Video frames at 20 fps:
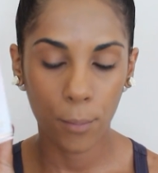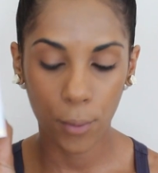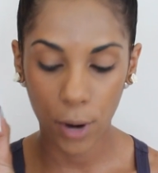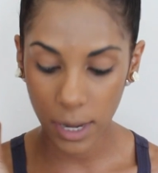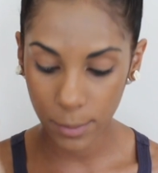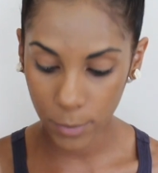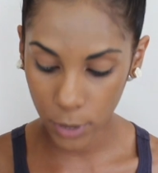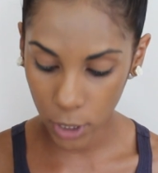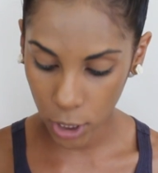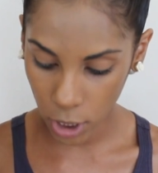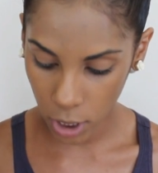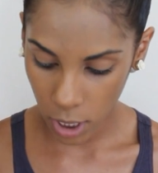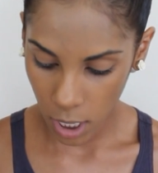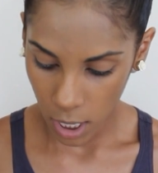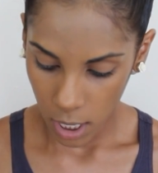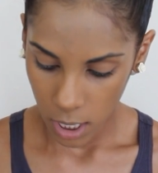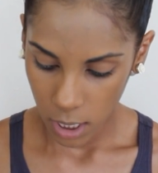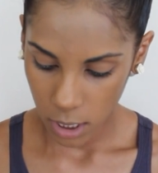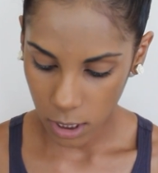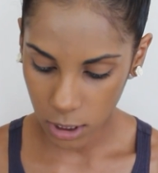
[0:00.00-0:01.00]
primer
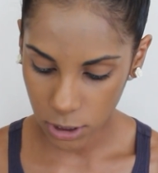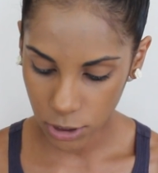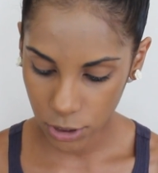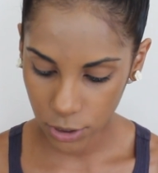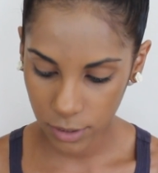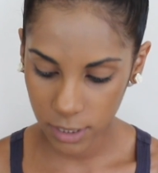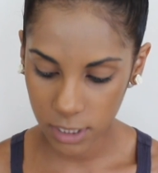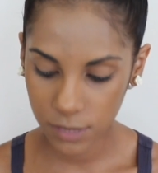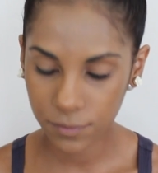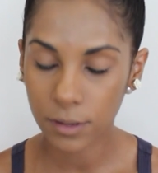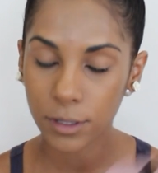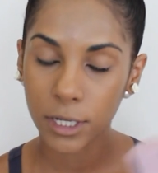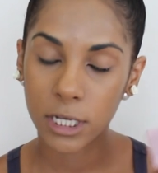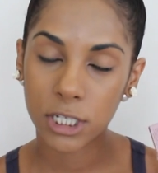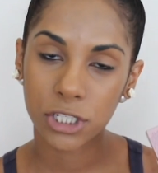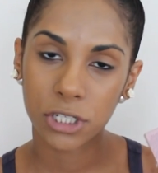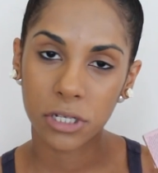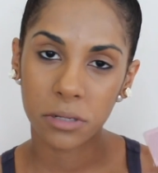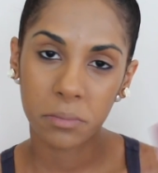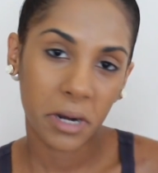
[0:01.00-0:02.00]
under this
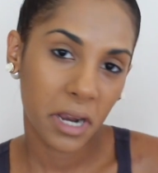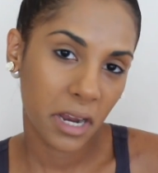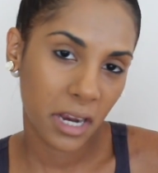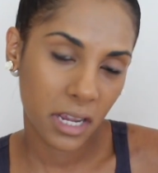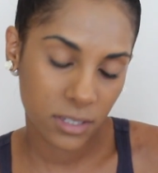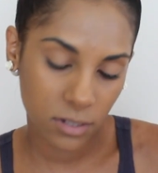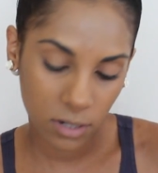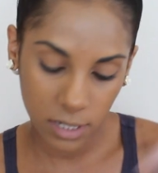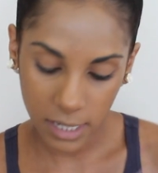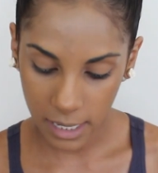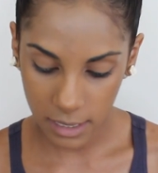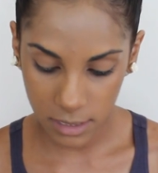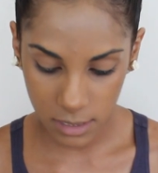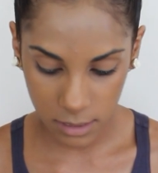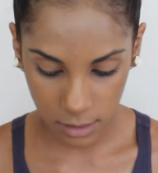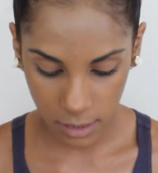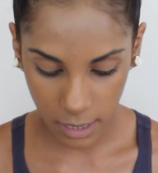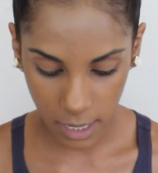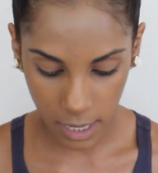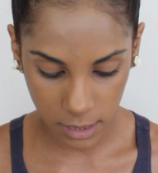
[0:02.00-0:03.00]
foundation, but I guess you
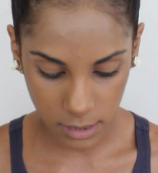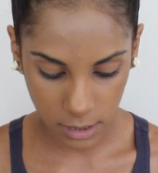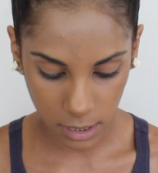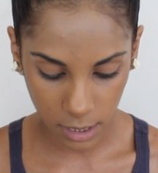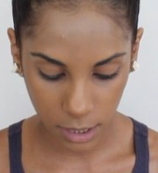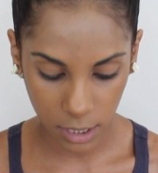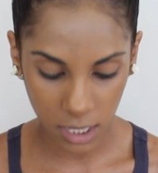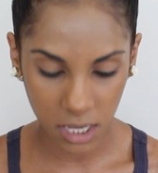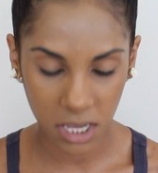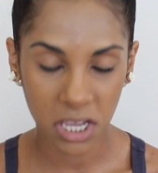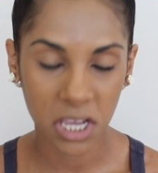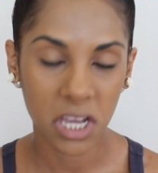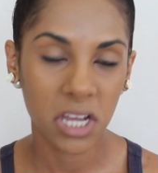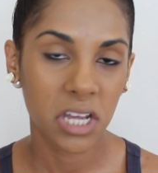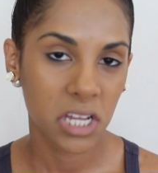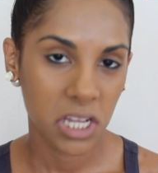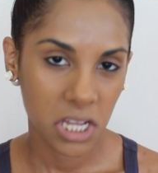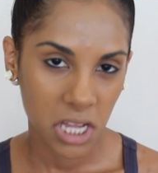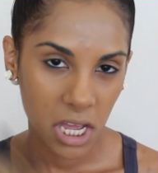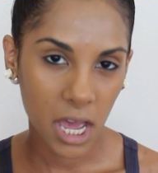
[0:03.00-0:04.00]
guys get the
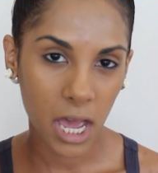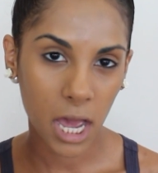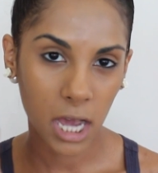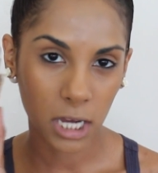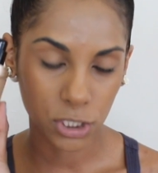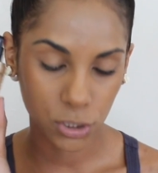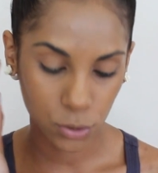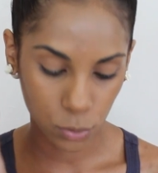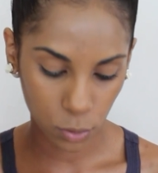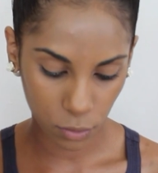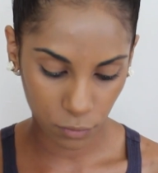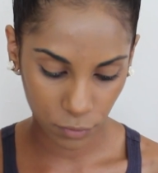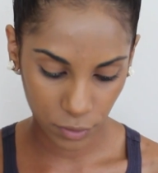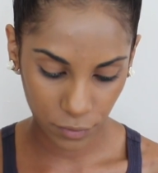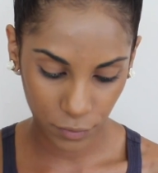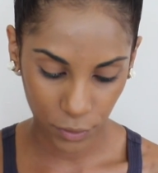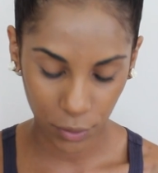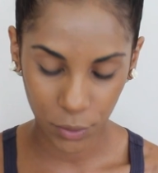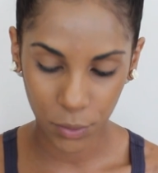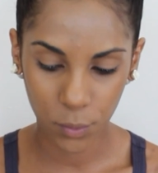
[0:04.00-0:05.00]
actual
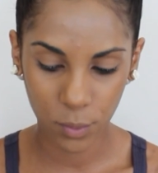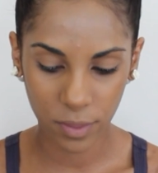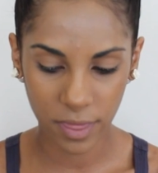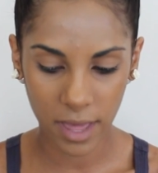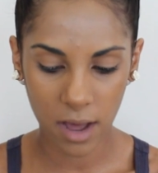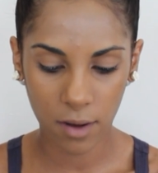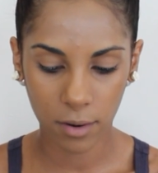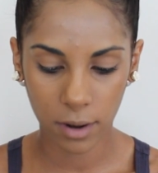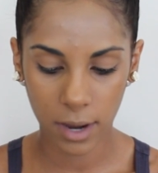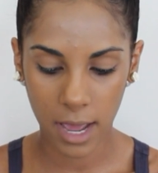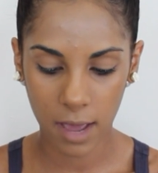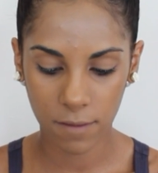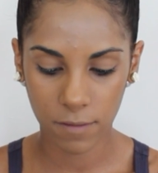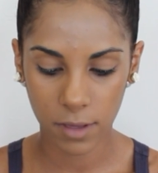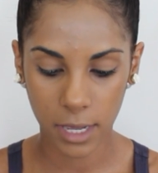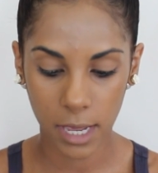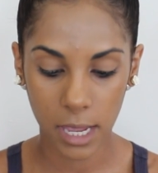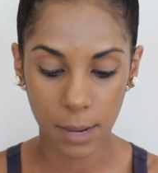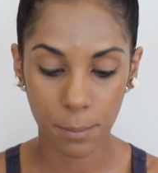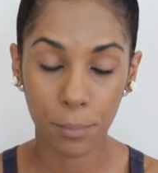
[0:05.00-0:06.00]
review without
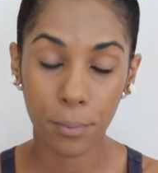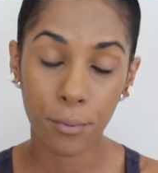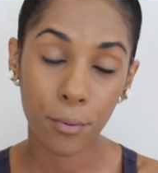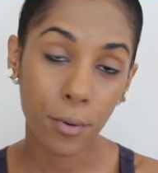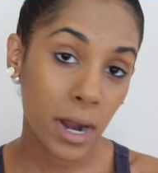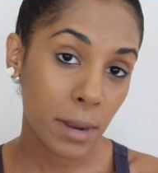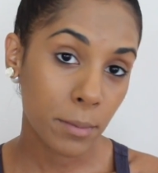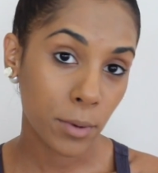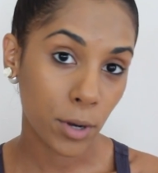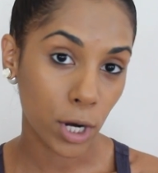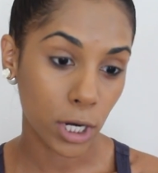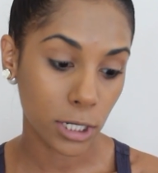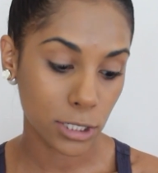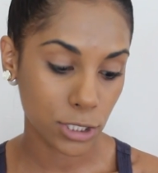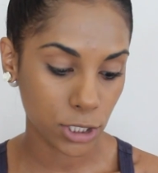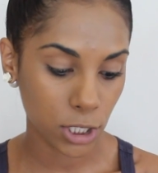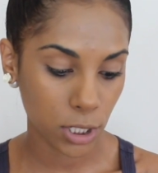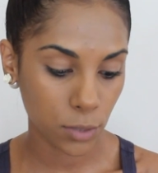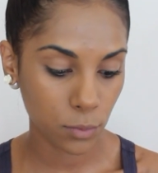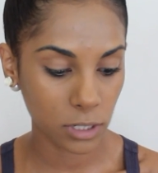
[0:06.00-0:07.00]
having a primer
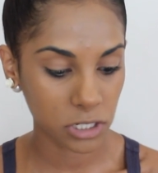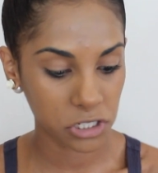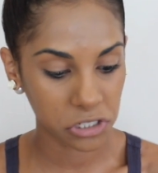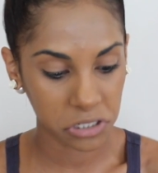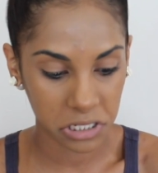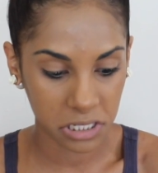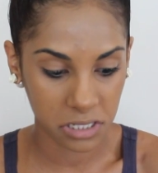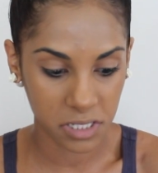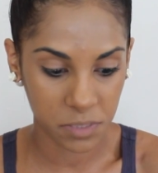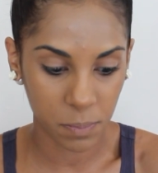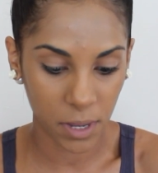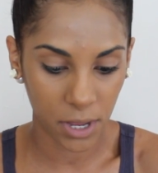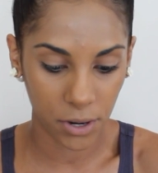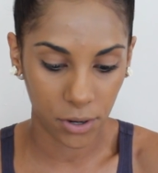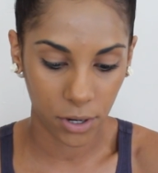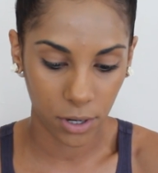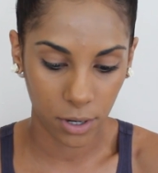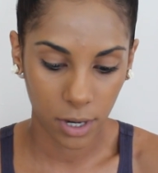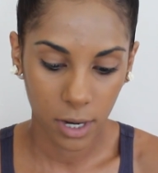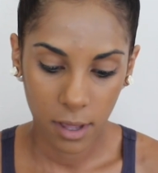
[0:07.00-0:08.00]
under which it's
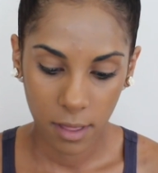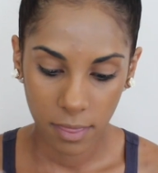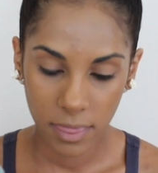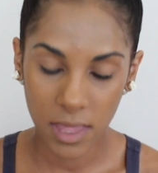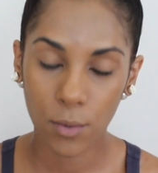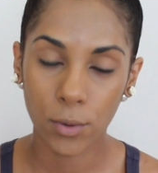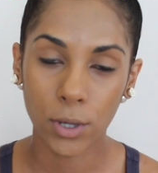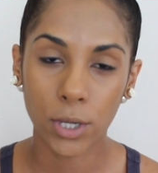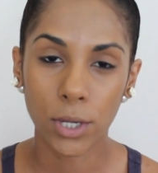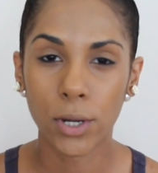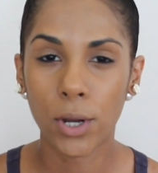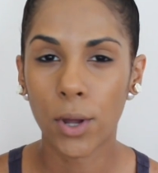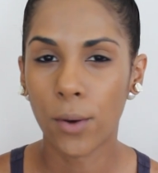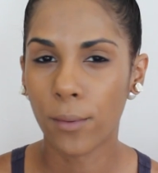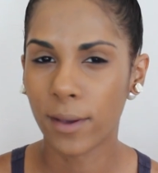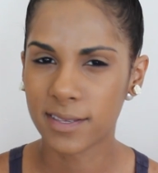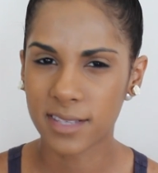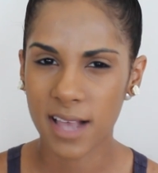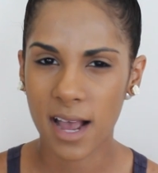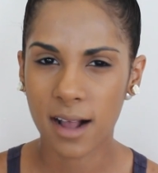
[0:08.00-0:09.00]
better that way you
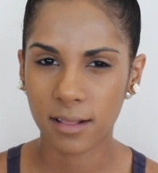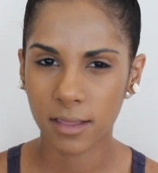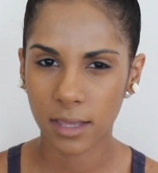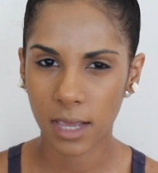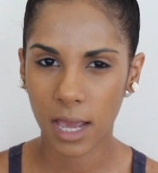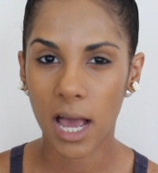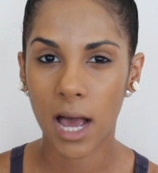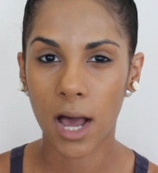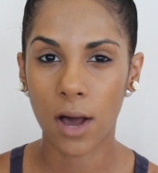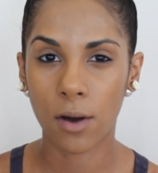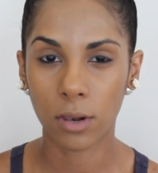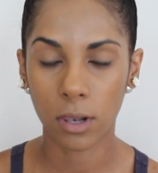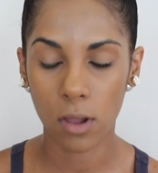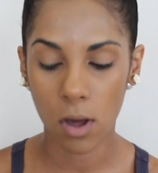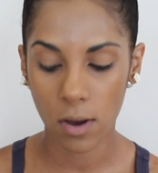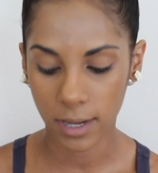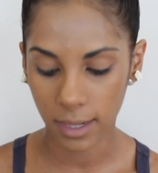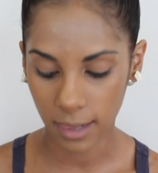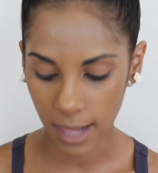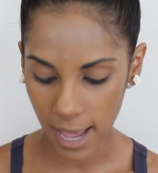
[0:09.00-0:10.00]
know exactly how
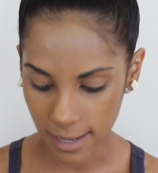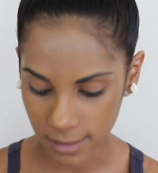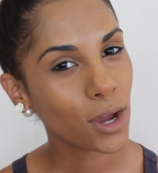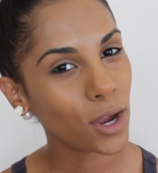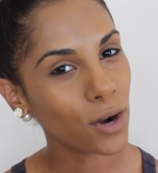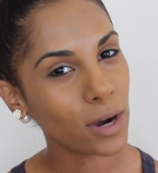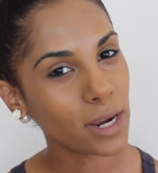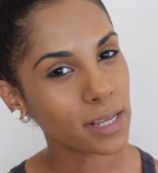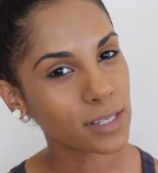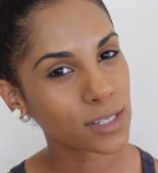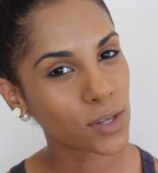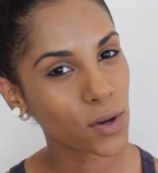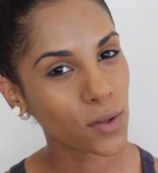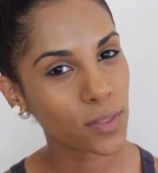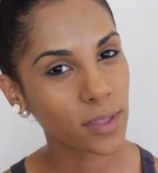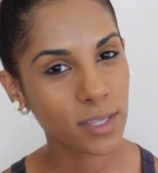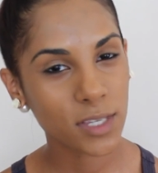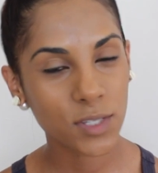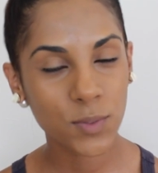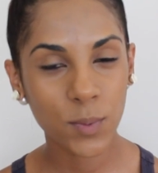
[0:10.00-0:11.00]
long it lasts all right so
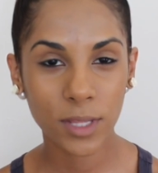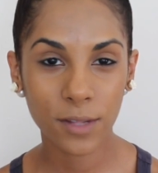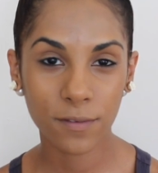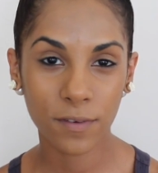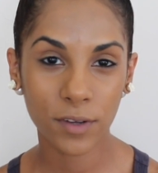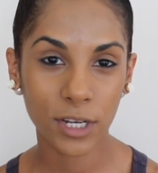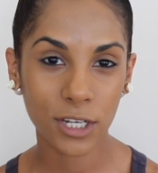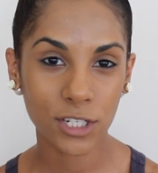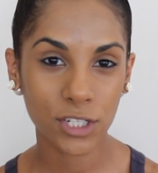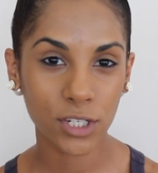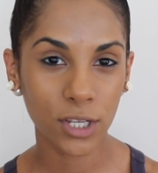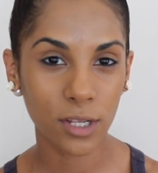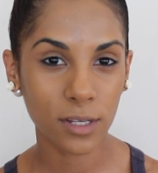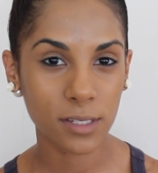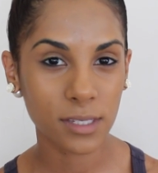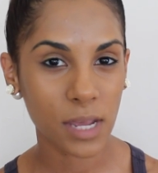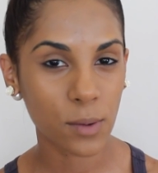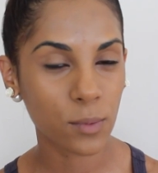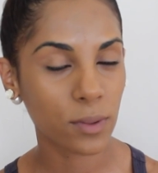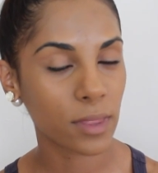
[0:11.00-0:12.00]
this is what the foundation
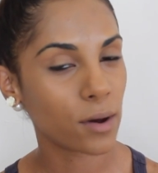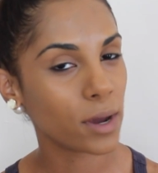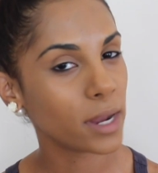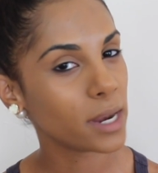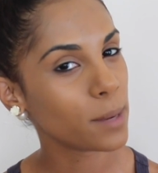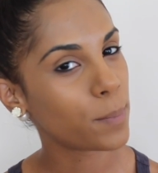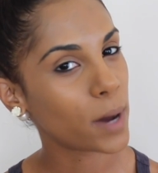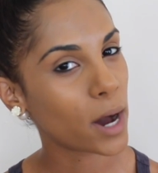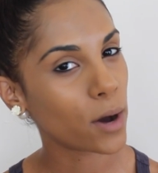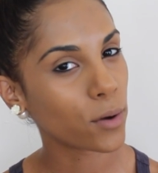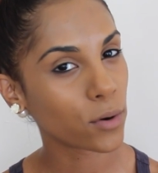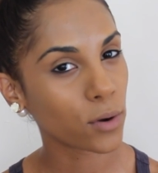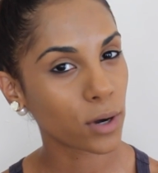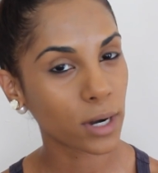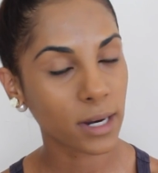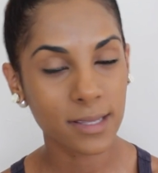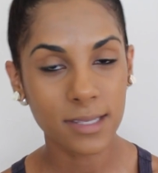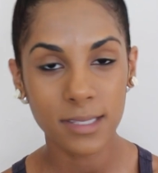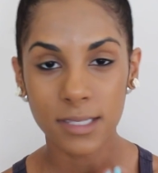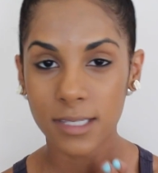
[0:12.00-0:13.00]
looks like without any powder
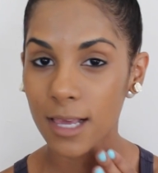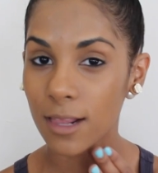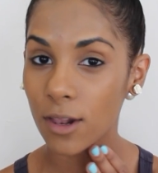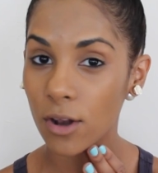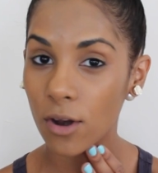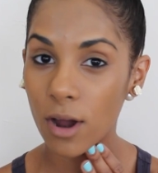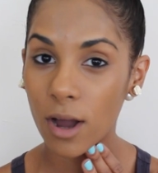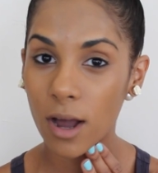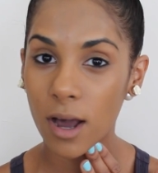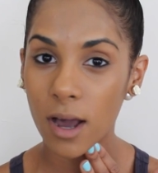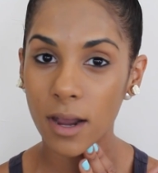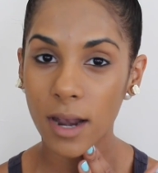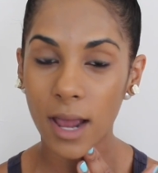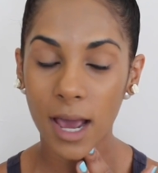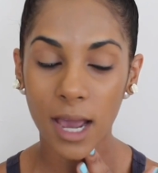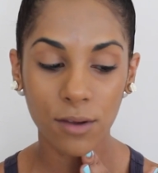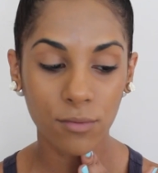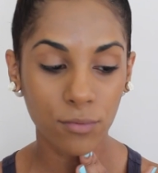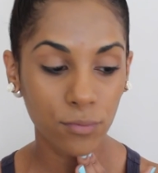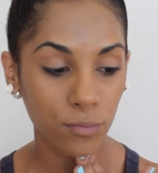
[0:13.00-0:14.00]
or concealer on i